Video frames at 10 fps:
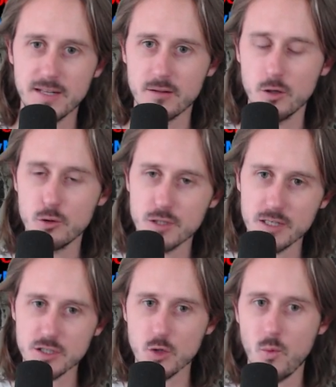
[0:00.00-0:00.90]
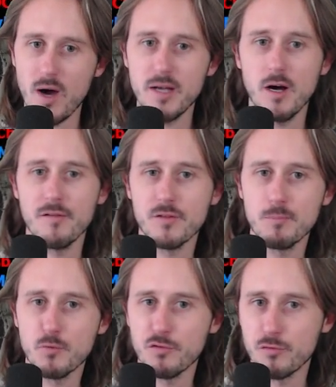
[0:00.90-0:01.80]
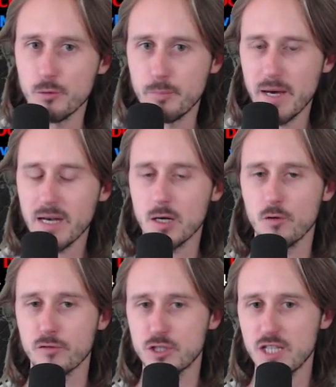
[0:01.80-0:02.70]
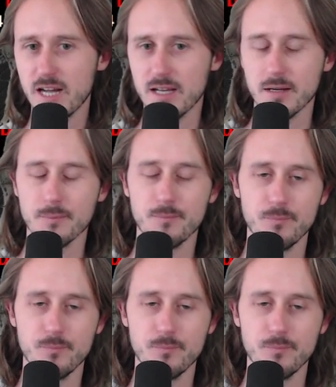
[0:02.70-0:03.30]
that those hands quite often prefer betting over checking.